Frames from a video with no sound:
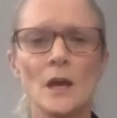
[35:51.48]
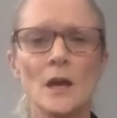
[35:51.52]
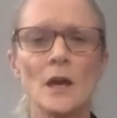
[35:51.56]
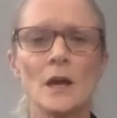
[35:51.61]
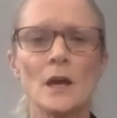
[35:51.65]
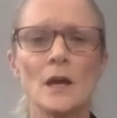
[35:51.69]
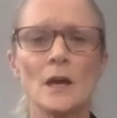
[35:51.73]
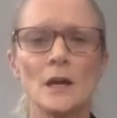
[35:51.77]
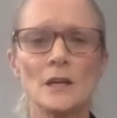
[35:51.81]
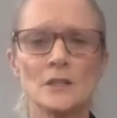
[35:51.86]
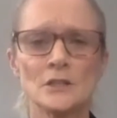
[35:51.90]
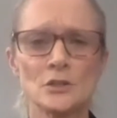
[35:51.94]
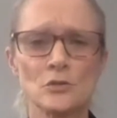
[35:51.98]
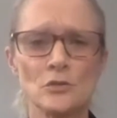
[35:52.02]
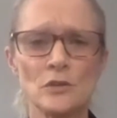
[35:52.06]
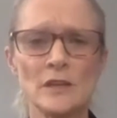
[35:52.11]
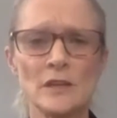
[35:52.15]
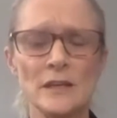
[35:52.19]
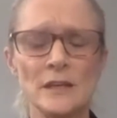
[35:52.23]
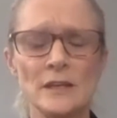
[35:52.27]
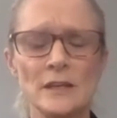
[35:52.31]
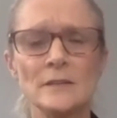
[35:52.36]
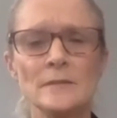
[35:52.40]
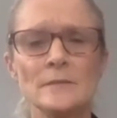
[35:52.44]
a
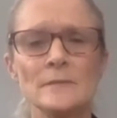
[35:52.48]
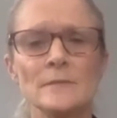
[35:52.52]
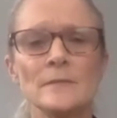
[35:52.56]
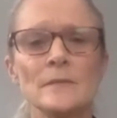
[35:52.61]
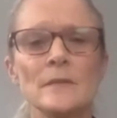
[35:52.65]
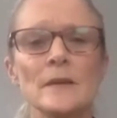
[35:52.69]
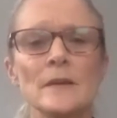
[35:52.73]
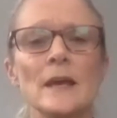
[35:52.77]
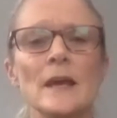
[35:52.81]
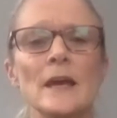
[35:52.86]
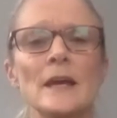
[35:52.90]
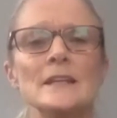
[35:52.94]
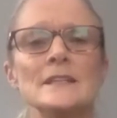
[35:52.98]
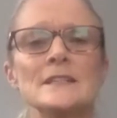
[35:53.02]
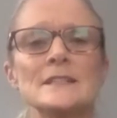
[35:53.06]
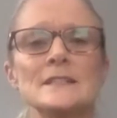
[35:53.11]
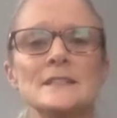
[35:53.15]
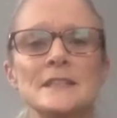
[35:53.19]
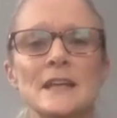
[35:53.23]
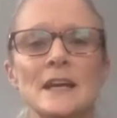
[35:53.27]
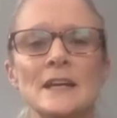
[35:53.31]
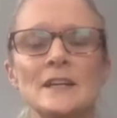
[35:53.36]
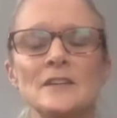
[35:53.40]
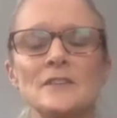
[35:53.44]
screen
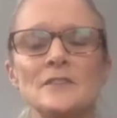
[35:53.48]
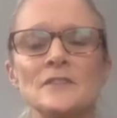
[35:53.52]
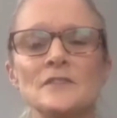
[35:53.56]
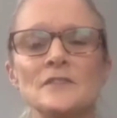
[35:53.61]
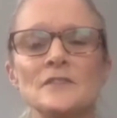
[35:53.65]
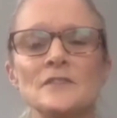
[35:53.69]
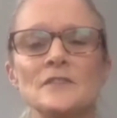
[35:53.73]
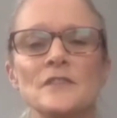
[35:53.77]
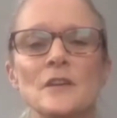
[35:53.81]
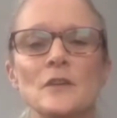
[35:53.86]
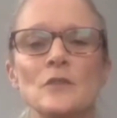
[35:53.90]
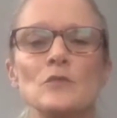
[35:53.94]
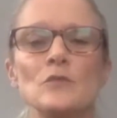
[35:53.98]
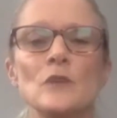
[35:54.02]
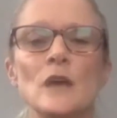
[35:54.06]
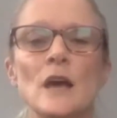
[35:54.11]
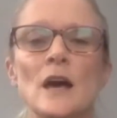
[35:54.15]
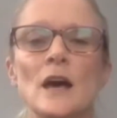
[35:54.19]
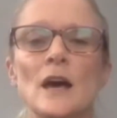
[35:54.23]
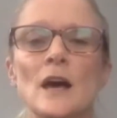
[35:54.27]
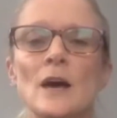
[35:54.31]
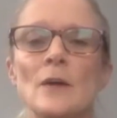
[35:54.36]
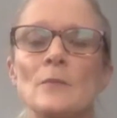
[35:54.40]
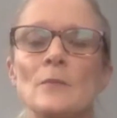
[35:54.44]
instead of
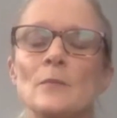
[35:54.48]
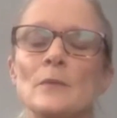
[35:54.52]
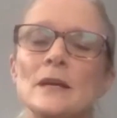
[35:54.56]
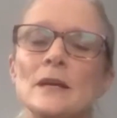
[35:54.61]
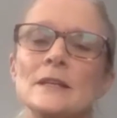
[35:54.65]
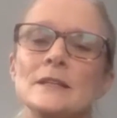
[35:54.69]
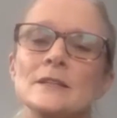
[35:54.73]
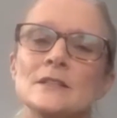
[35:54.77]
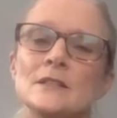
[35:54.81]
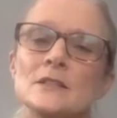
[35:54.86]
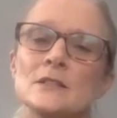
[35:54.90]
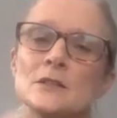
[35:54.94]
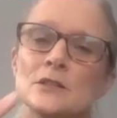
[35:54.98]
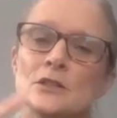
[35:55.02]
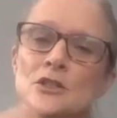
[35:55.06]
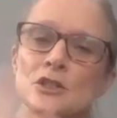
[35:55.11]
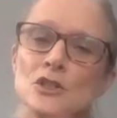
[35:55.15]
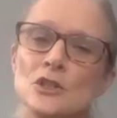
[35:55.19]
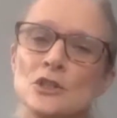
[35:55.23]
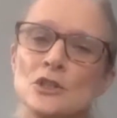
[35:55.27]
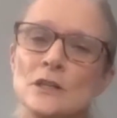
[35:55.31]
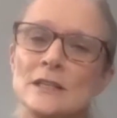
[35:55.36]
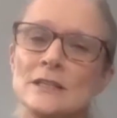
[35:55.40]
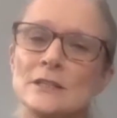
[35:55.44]
um,
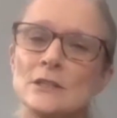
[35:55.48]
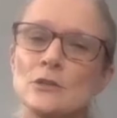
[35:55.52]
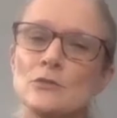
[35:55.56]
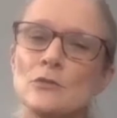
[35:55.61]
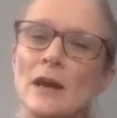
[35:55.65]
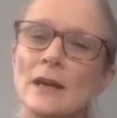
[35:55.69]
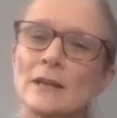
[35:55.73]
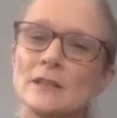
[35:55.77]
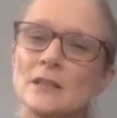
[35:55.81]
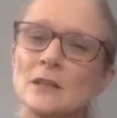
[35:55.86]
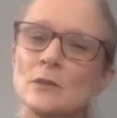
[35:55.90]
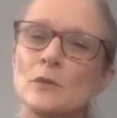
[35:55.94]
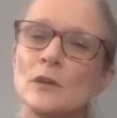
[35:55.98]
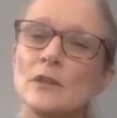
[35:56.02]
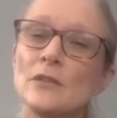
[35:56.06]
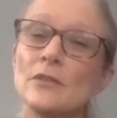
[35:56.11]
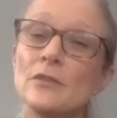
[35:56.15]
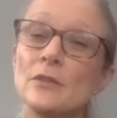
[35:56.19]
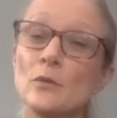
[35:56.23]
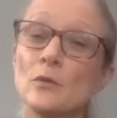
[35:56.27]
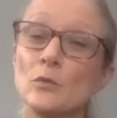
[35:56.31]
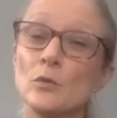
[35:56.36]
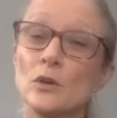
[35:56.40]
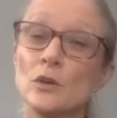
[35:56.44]
interacting with
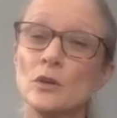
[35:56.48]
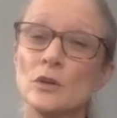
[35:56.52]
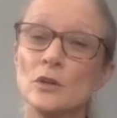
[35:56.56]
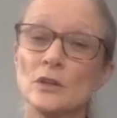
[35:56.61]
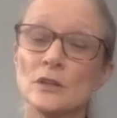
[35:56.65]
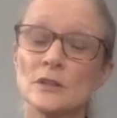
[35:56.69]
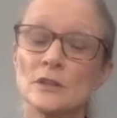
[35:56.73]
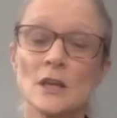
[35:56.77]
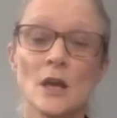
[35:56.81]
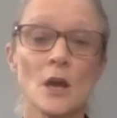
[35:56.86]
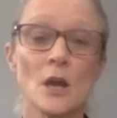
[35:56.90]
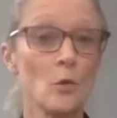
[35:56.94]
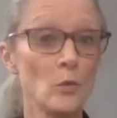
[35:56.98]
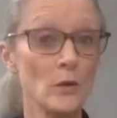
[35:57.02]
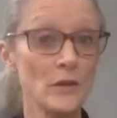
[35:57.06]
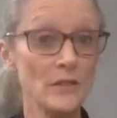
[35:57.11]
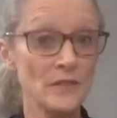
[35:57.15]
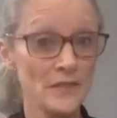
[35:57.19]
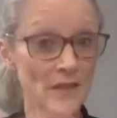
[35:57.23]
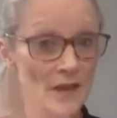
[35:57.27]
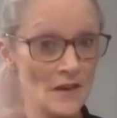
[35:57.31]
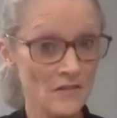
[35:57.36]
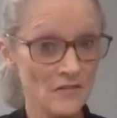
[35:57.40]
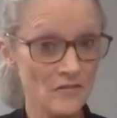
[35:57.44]
the world
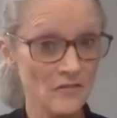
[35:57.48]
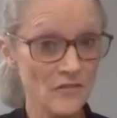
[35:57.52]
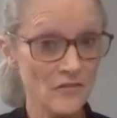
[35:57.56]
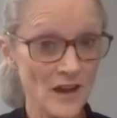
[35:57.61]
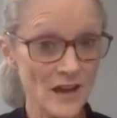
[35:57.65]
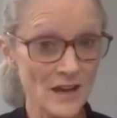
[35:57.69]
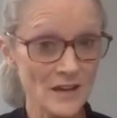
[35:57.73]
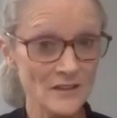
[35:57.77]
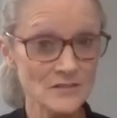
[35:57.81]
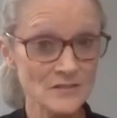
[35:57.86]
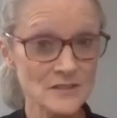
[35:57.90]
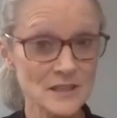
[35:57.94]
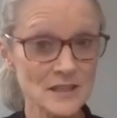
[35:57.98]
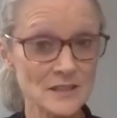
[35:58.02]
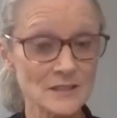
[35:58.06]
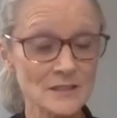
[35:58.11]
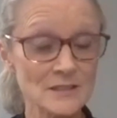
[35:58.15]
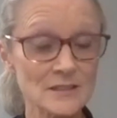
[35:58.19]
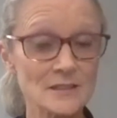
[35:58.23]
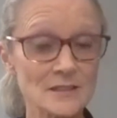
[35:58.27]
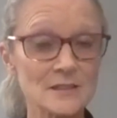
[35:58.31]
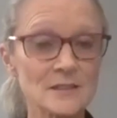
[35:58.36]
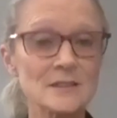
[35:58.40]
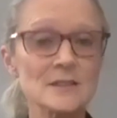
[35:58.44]
with their five
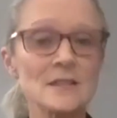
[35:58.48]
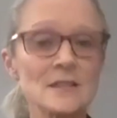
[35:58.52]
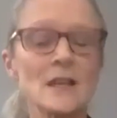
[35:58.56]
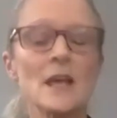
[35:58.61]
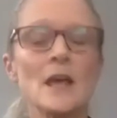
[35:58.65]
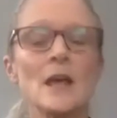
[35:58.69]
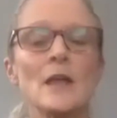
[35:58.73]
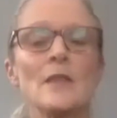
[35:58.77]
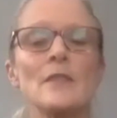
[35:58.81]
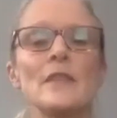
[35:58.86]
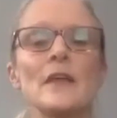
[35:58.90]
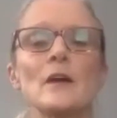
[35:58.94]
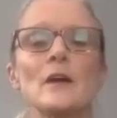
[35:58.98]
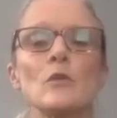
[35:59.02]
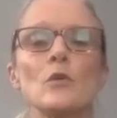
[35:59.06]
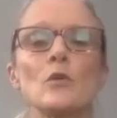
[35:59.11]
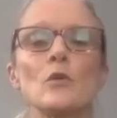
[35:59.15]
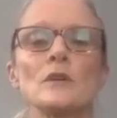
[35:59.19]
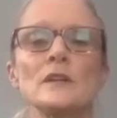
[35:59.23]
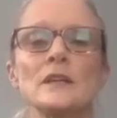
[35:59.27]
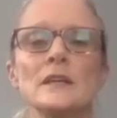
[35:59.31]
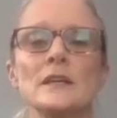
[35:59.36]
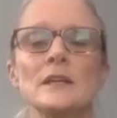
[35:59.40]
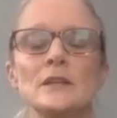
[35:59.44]
senses, they're
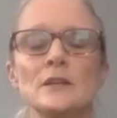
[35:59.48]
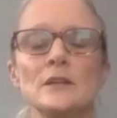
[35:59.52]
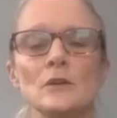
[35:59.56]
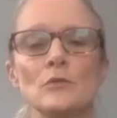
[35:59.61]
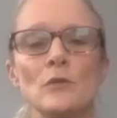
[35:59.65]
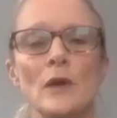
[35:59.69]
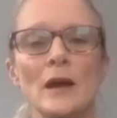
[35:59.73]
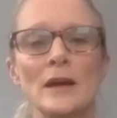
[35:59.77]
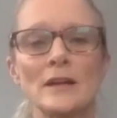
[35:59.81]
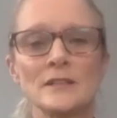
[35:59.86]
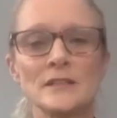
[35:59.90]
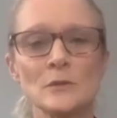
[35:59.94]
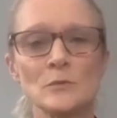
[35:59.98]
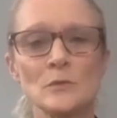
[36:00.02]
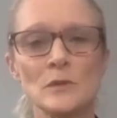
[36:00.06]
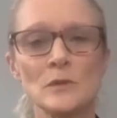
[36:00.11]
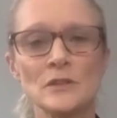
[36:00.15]
only interacting with